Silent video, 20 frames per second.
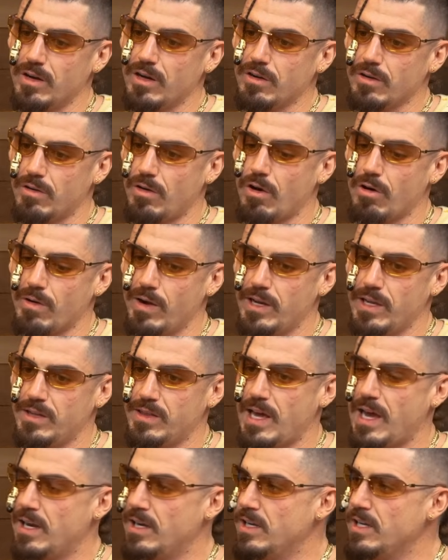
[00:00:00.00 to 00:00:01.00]
you're already
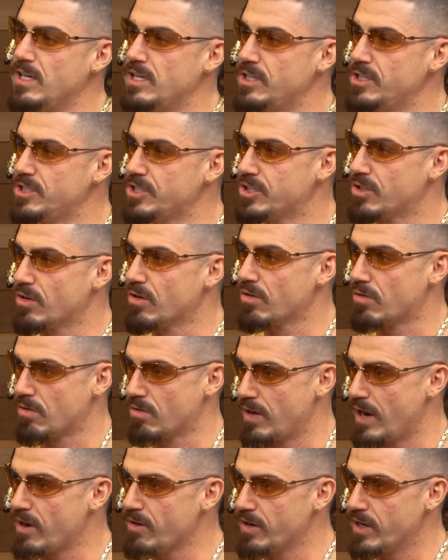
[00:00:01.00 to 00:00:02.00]
in that niche
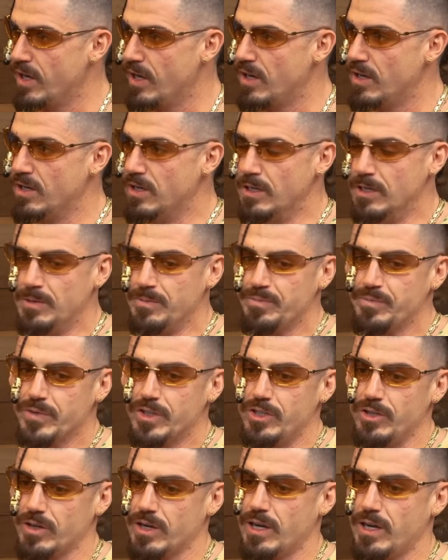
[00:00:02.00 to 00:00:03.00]
or area,
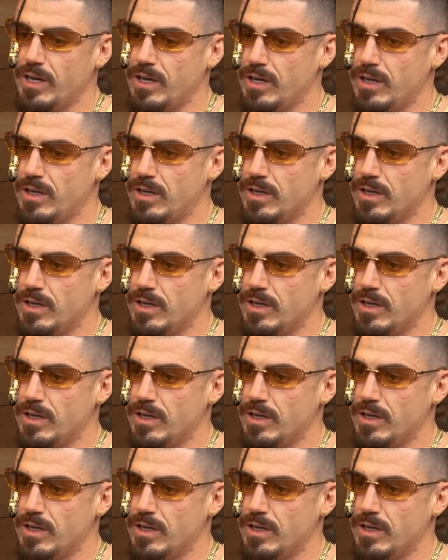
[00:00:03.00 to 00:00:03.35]
you're going